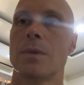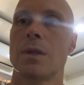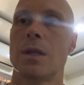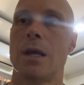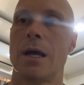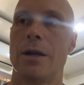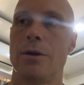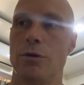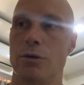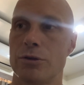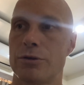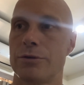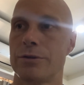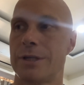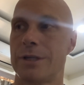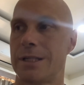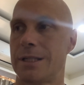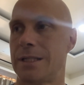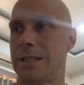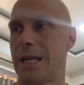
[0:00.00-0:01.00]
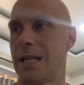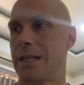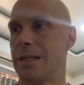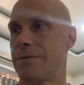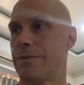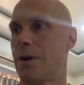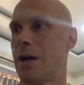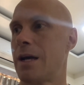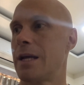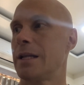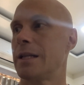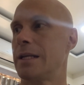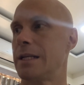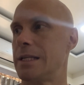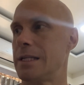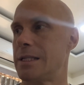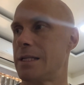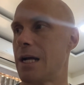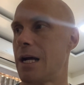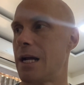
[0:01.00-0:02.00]
And also just satisfying the
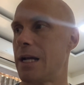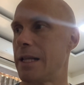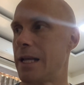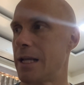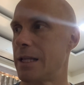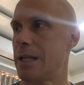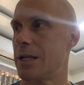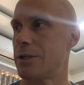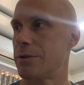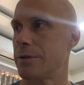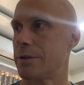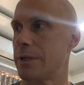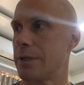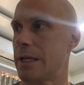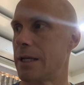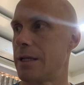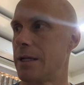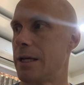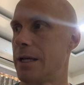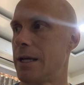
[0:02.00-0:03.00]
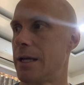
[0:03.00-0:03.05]
desire, that doesn't get